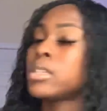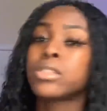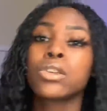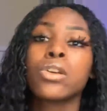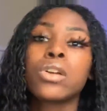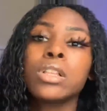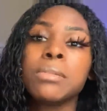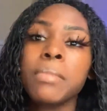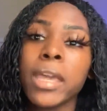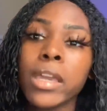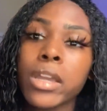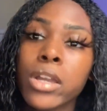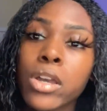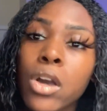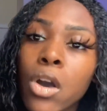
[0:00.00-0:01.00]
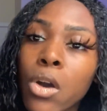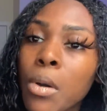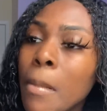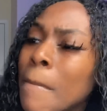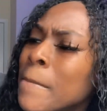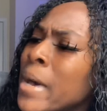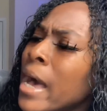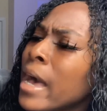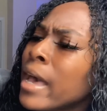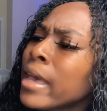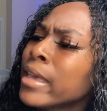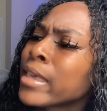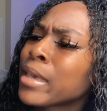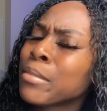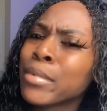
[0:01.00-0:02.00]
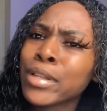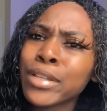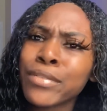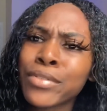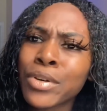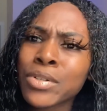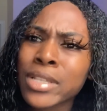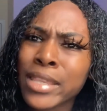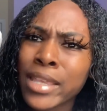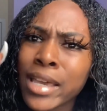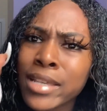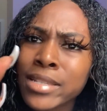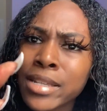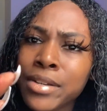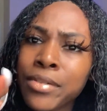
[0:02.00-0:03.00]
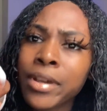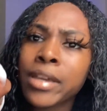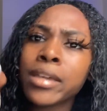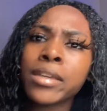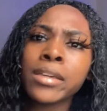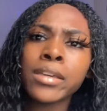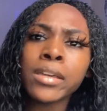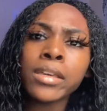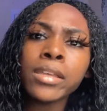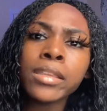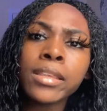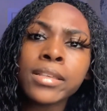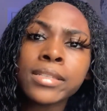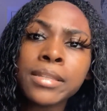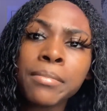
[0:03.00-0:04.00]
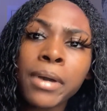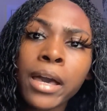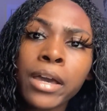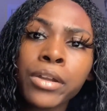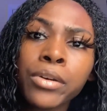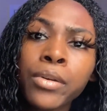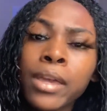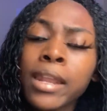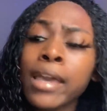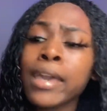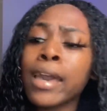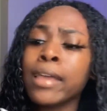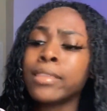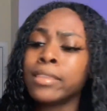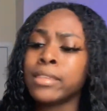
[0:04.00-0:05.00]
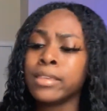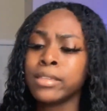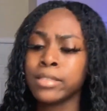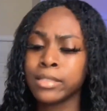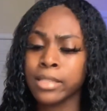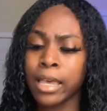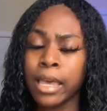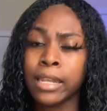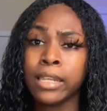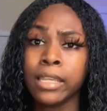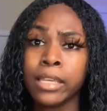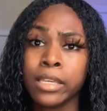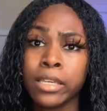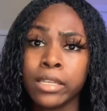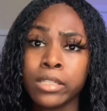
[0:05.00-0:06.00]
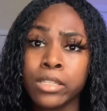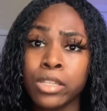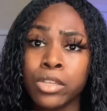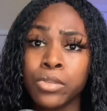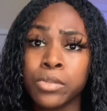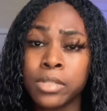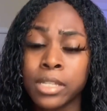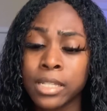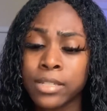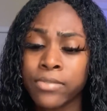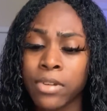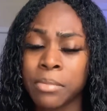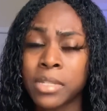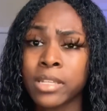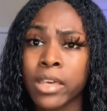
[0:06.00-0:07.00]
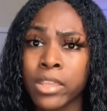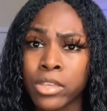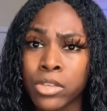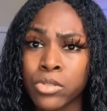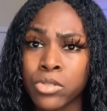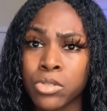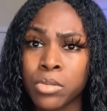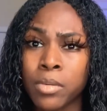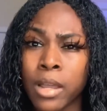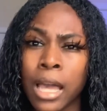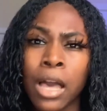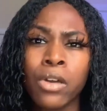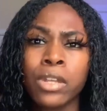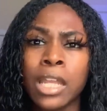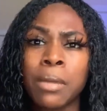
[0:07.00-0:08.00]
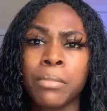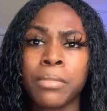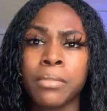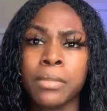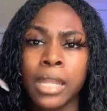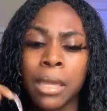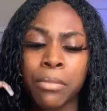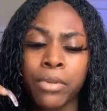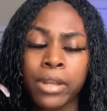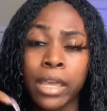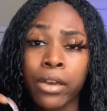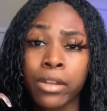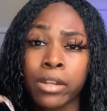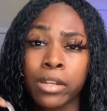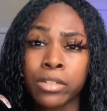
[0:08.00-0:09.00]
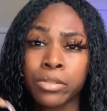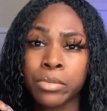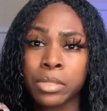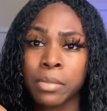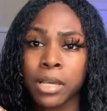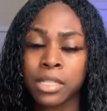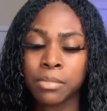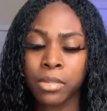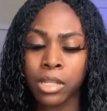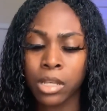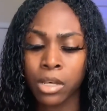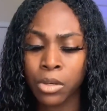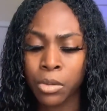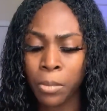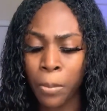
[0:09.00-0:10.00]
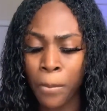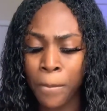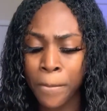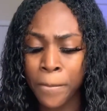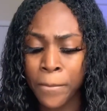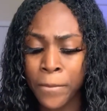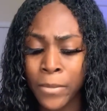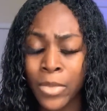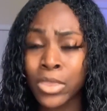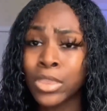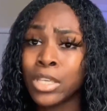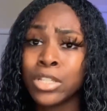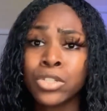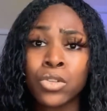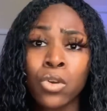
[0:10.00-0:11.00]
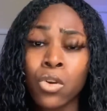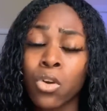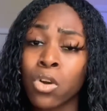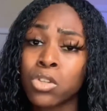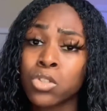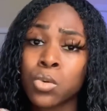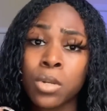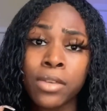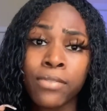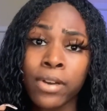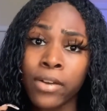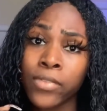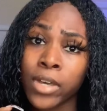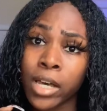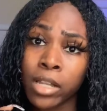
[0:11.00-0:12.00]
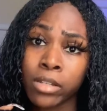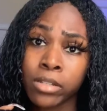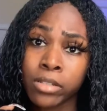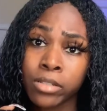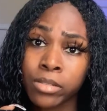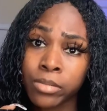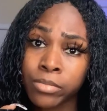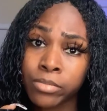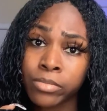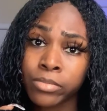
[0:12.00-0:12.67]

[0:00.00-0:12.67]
this curly maker by Camille Rose. I think I said it right. This the bottle. And I got this idea to use this from this other YouTuber. I'll name, name her down in the description box below. This joint costs $25.